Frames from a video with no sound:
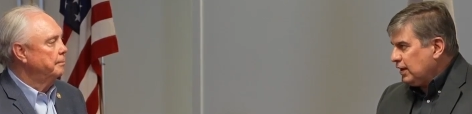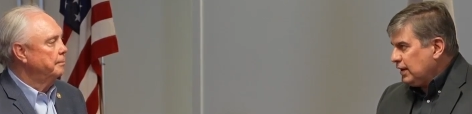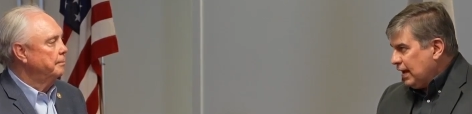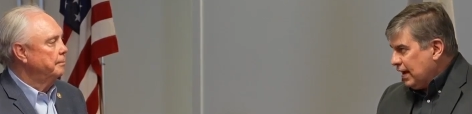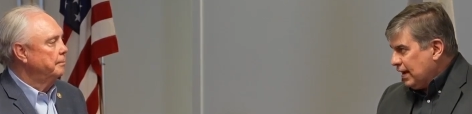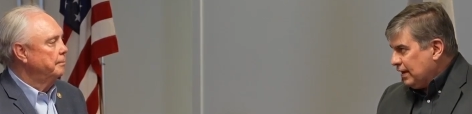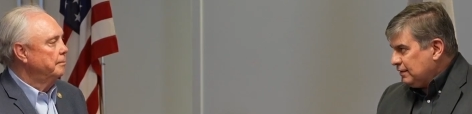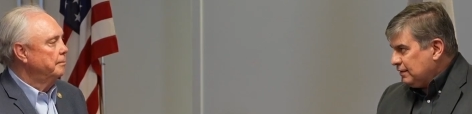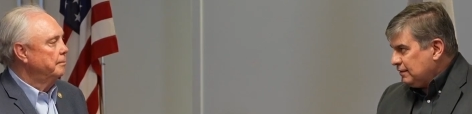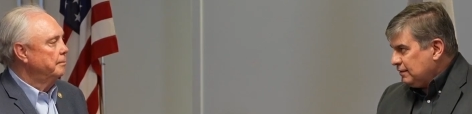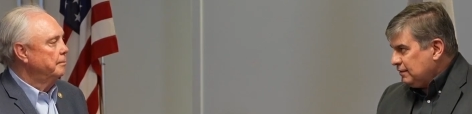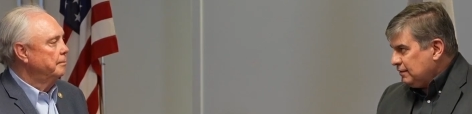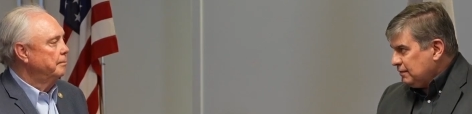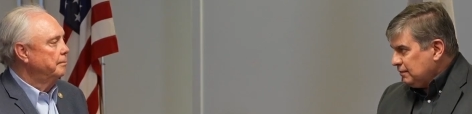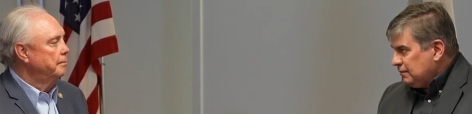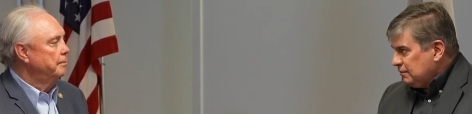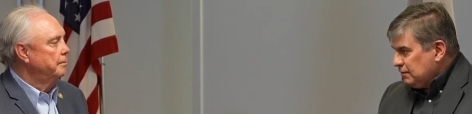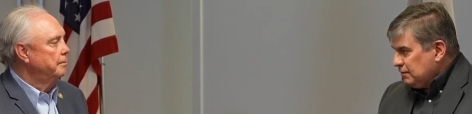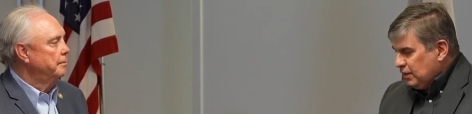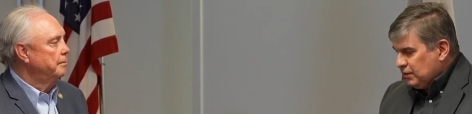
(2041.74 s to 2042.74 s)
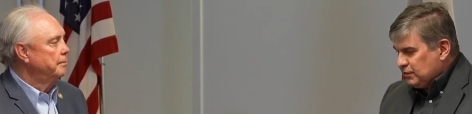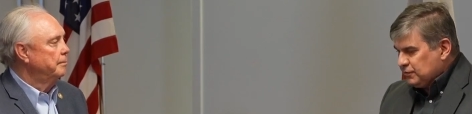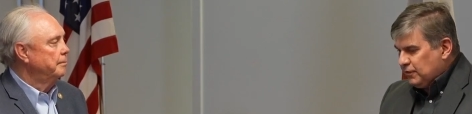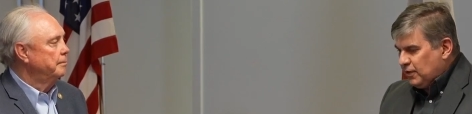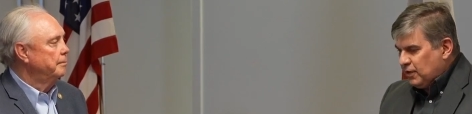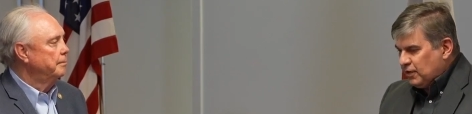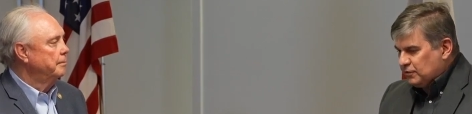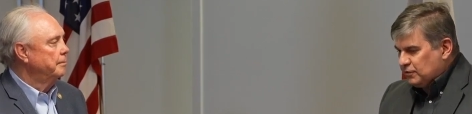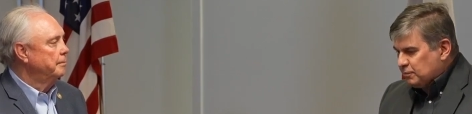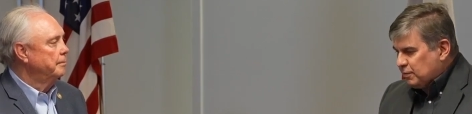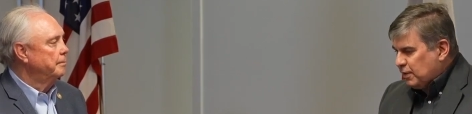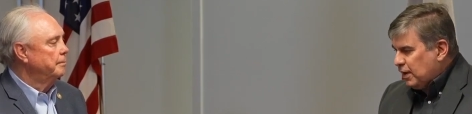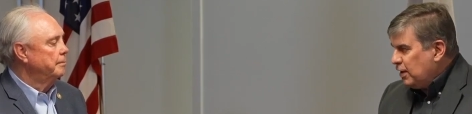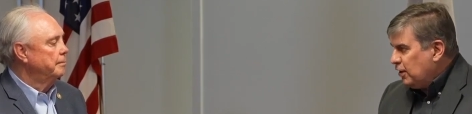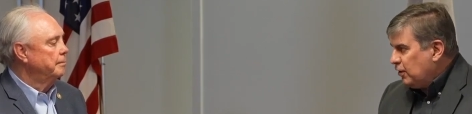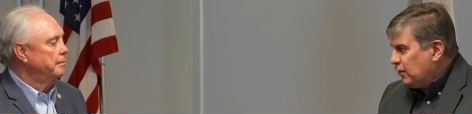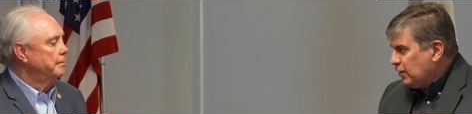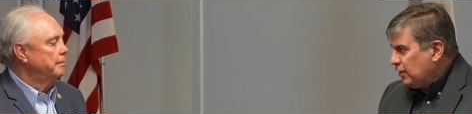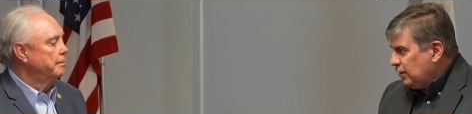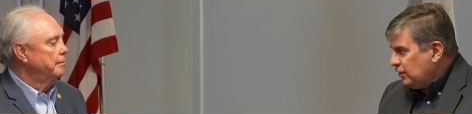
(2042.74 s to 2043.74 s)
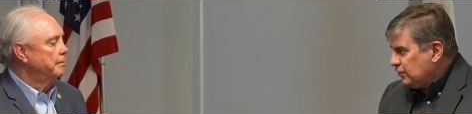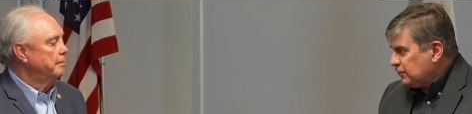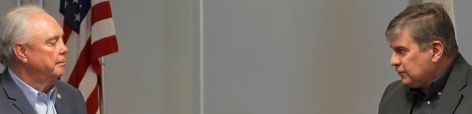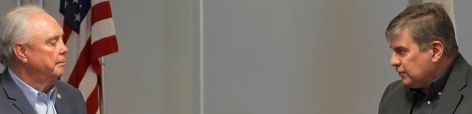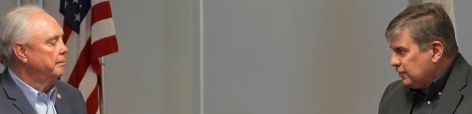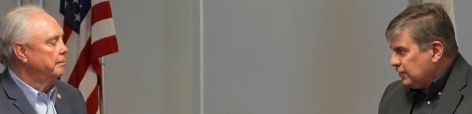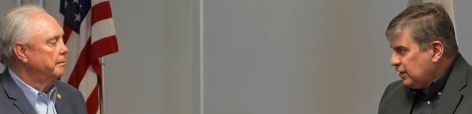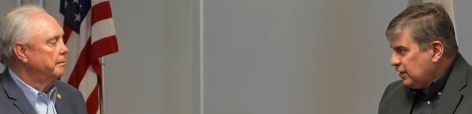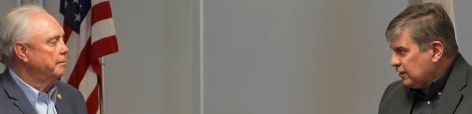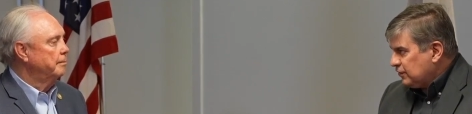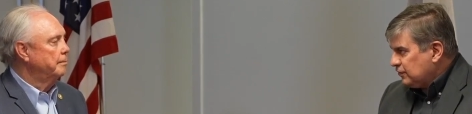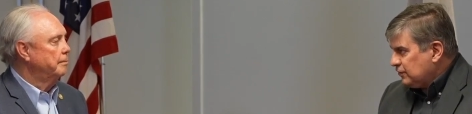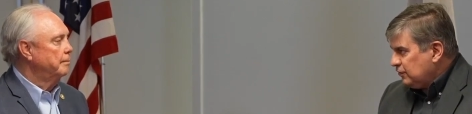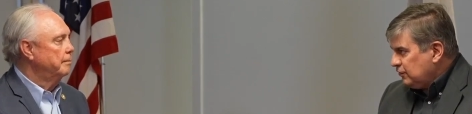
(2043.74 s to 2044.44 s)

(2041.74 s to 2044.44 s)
Speaker 1: at as far as priorities for the next two